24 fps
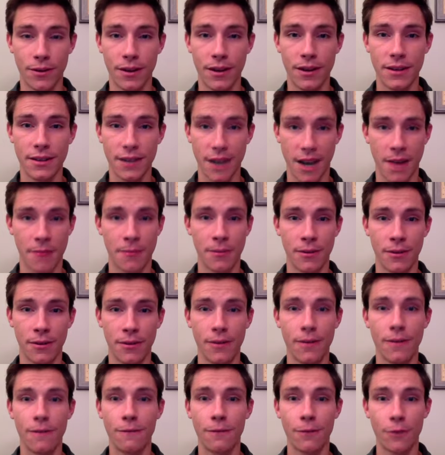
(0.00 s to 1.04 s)
timer
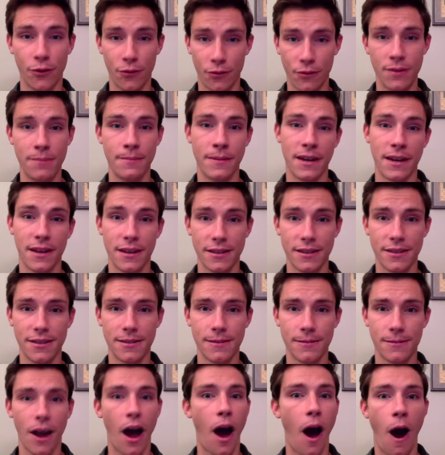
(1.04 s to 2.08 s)
for 3 minutes,
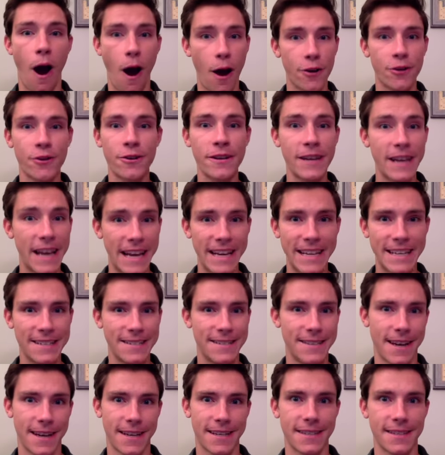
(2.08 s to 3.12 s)
180
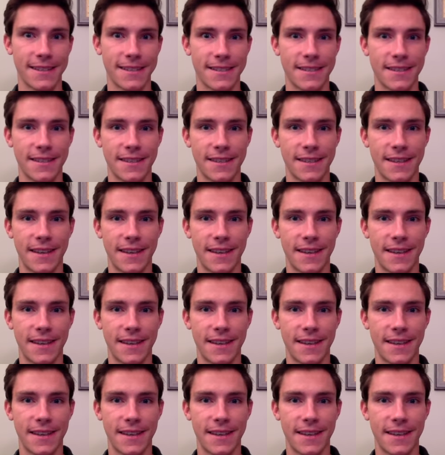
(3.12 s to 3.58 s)
seconds.